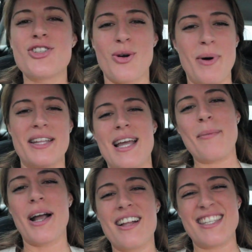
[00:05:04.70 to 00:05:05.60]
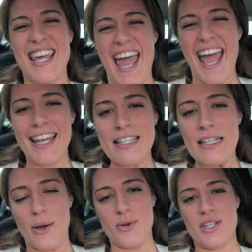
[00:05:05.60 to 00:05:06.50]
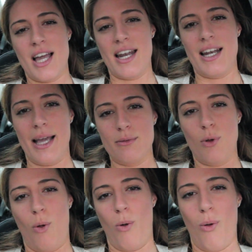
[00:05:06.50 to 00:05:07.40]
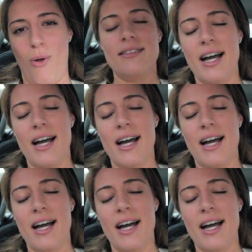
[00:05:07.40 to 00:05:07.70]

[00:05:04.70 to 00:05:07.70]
So by the time I got to the end, it was kind of like, ugh.